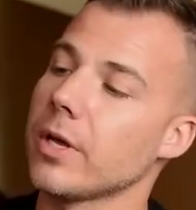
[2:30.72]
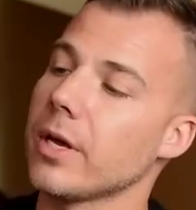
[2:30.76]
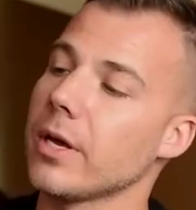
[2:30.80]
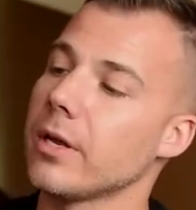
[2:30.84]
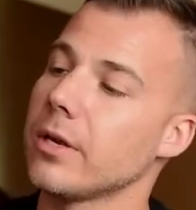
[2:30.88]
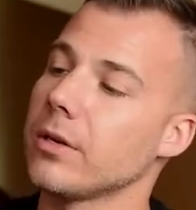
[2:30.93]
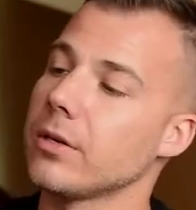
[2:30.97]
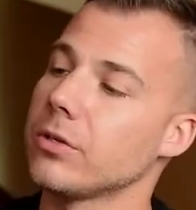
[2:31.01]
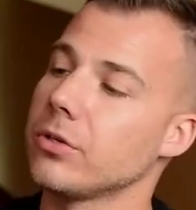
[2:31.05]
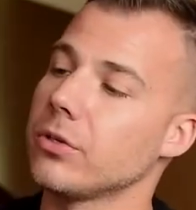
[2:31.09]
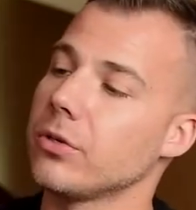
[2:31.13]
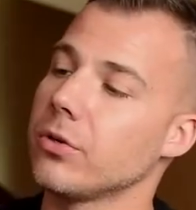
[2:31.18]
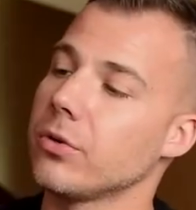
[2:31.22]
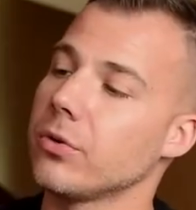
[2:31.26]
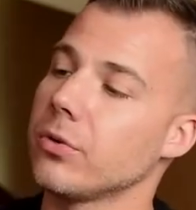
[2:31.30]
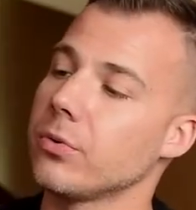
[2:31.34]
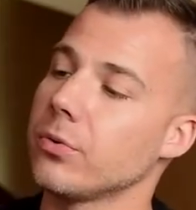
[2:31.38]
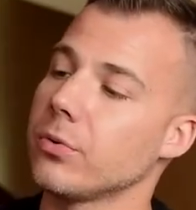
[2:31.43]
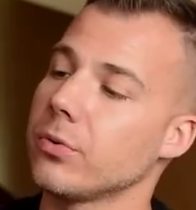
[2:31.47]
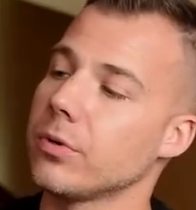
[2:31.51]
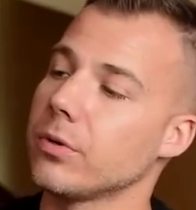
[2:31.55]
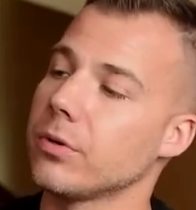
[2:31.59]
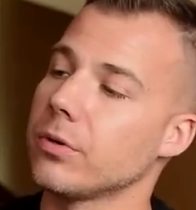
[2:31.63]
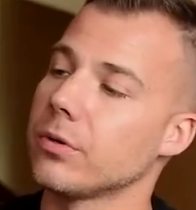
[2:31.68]
then
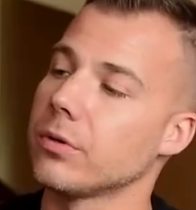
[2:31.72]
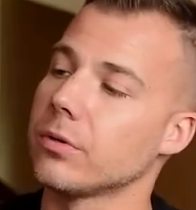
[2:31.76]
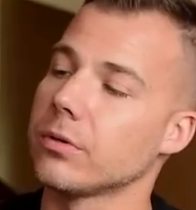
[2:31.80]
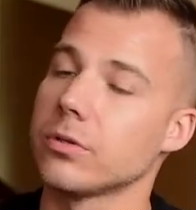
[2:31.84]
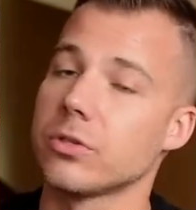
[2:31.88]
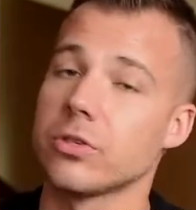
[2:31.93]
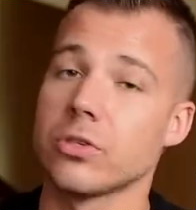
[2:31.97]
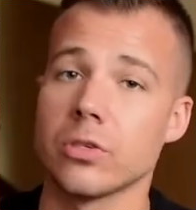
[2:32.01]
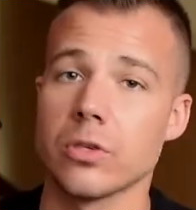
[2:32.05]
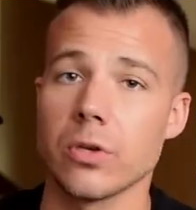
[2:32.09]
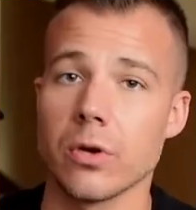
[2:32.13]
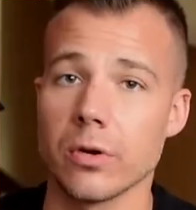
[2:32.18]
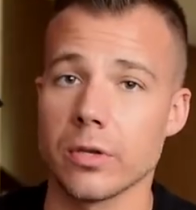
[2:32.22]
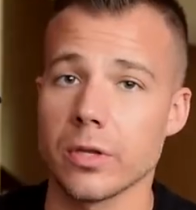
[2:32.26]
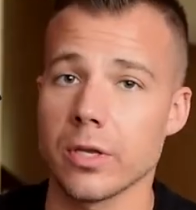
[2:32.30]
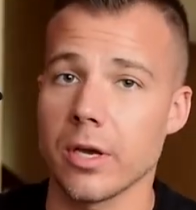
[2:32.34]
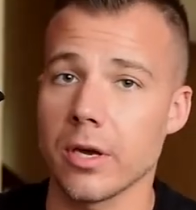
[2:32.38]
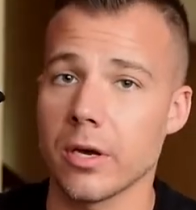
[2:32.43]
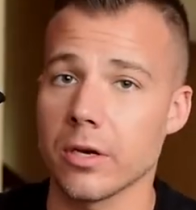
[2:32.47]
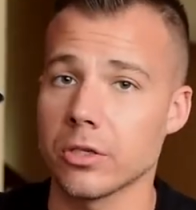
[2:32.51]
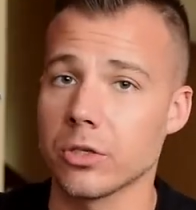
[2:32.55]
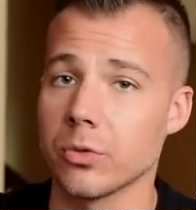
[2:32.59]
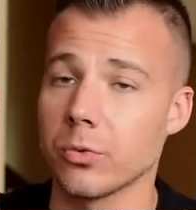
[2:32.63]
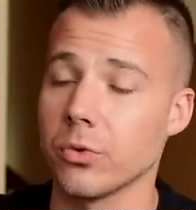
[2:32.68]
to start the
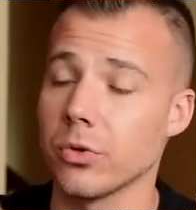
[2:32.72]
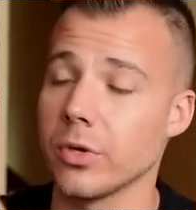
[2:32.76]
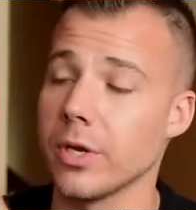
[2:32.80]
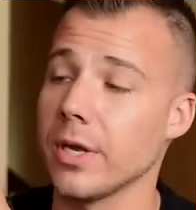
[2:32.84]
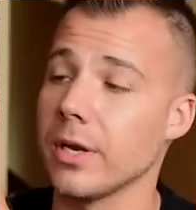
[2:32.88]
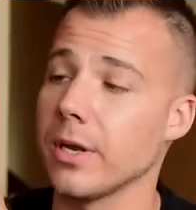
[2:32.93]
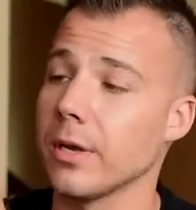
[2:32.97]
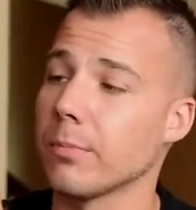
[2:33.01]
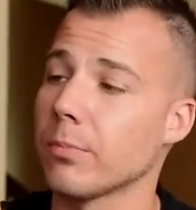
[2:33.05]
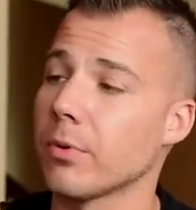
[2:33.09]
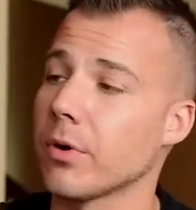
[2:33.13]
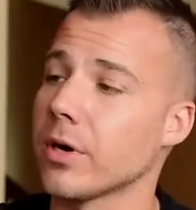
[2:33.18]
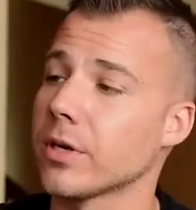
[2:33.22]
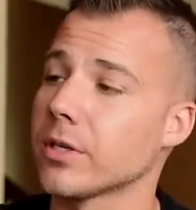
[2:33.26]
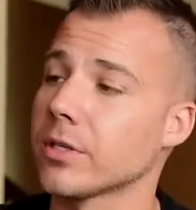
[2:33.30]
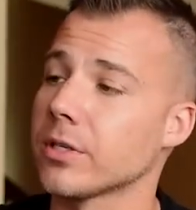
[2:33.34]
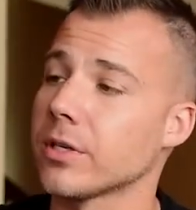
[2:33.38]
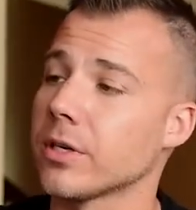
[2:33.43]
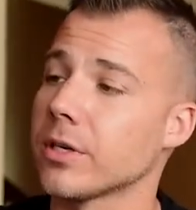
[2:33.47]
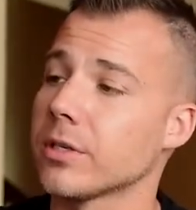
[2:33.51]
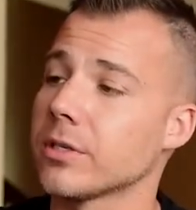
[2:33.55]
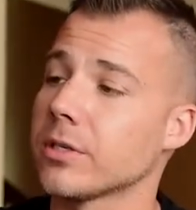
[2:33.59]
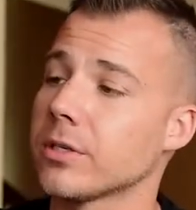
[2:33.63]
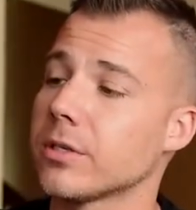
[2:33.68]
actual heating
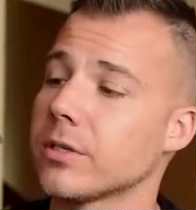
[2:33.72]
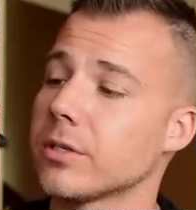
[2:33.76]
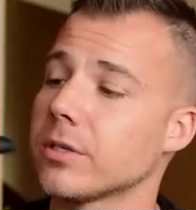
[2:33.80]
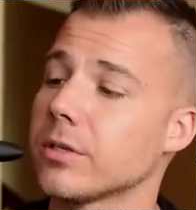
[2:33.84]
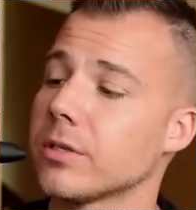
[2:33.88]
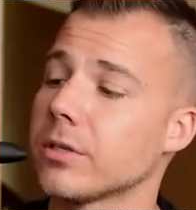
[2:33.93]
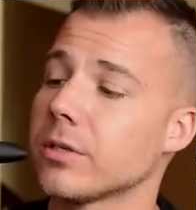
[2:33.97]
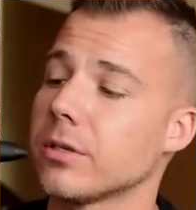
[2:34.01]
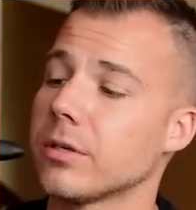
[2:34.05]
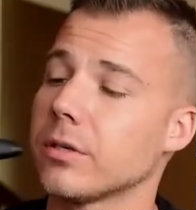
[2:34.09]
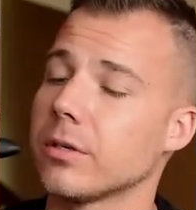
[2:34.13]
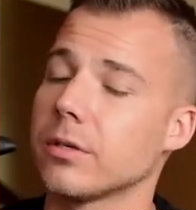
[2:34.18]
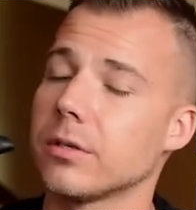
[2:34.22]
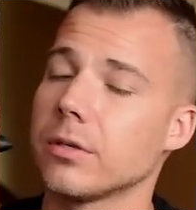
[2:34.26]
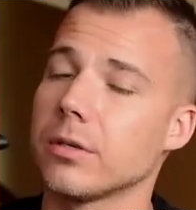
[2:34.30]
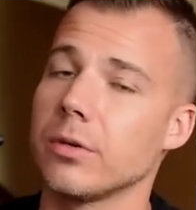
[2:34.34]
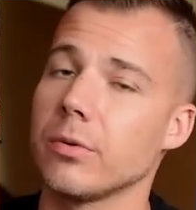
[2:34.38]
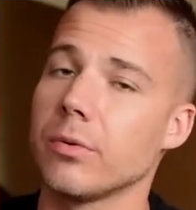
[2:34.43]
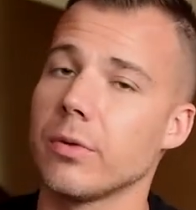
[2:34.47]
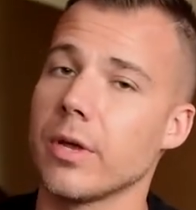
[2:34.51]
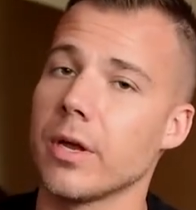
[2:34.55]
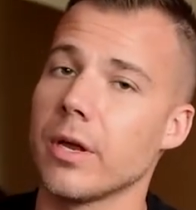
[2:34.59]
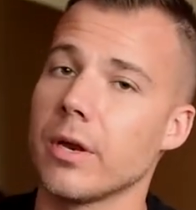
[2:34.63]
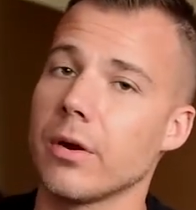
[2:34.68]
process,
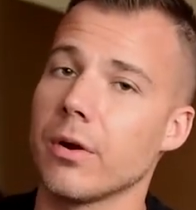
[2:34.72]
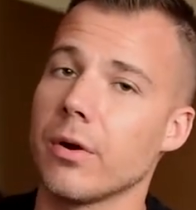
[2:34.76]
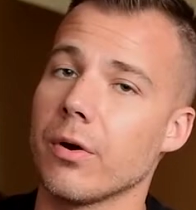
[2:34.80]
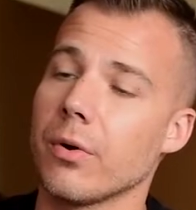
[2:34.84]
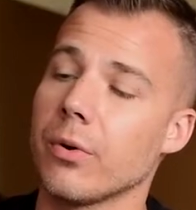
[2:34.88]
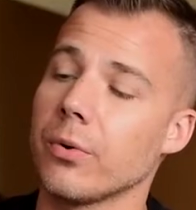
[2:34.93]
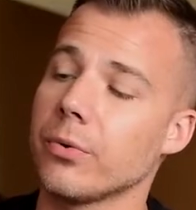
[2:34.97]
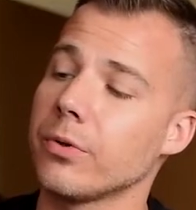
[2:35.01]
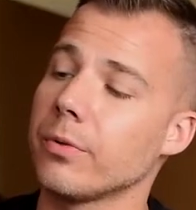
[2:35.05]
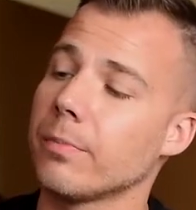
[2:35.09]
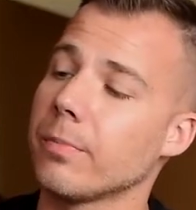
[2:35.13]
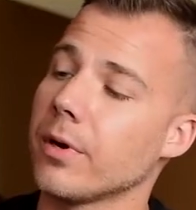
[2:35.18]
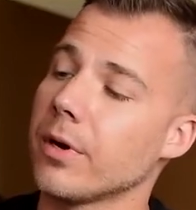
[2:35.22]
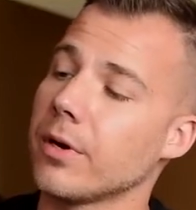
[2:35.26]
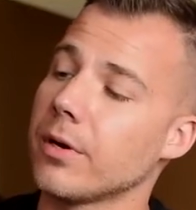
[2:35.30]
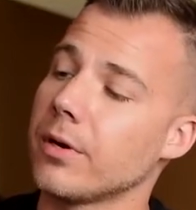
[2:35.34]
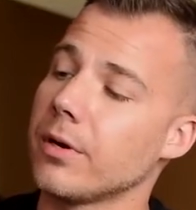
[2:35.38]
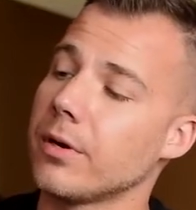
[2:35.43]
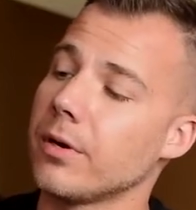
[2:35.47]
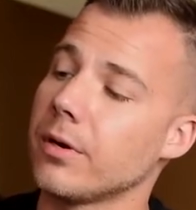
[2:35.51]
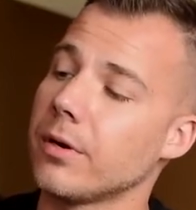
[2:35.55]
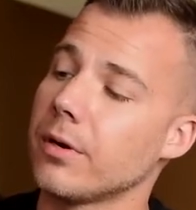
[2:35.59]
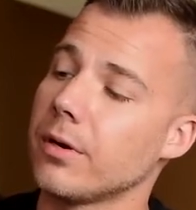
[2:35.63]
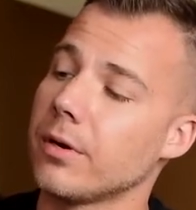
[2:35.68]
you then hold the
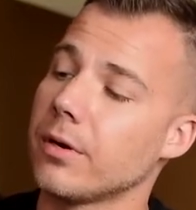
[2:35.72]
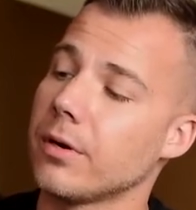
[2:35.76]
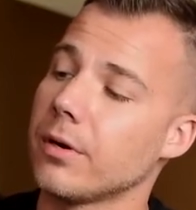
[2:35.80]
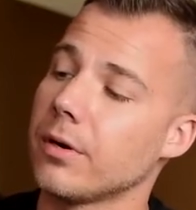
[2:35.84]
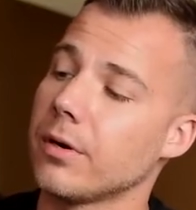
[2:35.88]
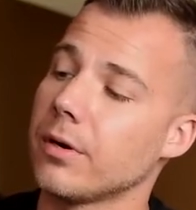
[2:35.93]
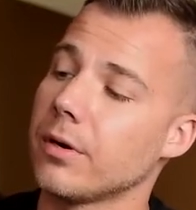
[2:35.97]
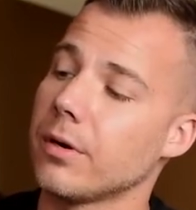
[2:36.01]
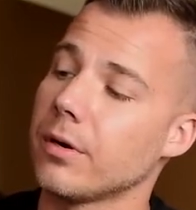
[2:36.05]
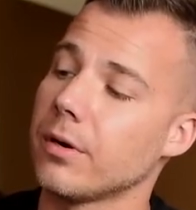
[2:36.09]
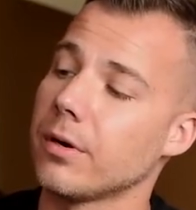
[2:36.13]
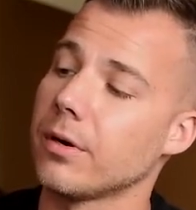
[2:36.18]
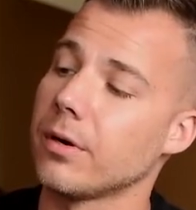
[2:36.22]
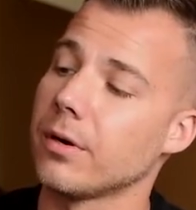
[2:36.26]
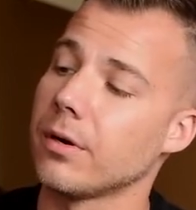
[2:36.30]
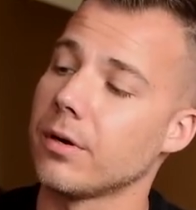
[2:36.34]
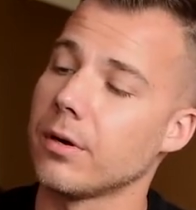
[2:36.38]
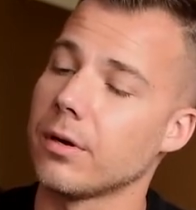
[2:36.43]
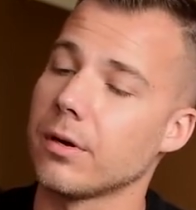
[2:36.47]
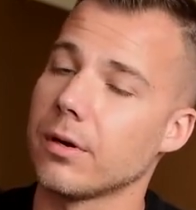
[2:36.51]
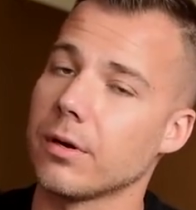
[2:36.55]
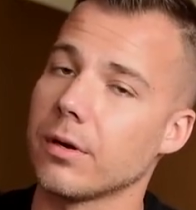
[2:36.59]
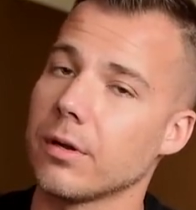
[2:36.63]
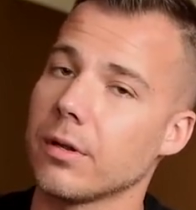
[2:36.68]
button,
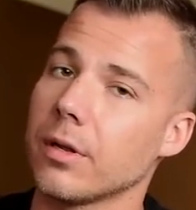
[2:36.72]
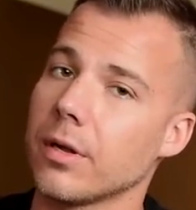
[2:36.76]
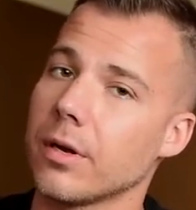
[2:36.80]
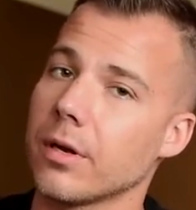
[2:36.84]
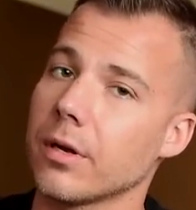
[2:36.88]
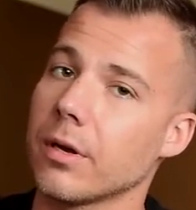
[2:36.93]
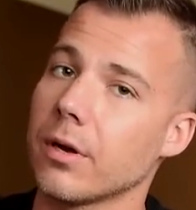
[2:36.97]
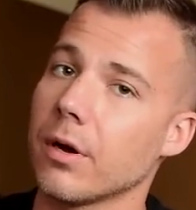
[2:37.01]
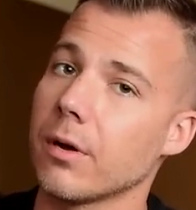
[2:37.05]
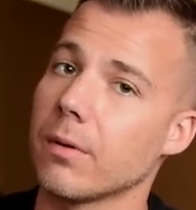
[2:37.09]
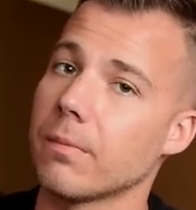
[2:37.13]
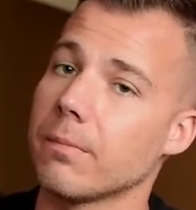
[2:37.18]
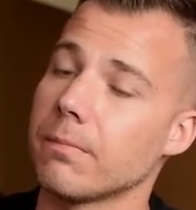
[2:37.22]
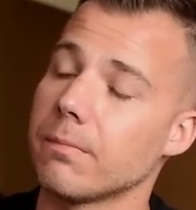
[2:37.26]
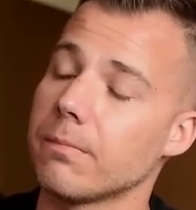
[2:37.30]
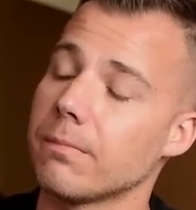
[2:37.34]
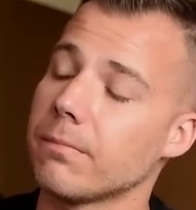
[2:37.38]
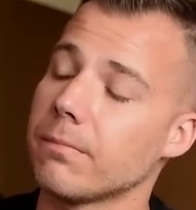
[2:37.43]
let it go.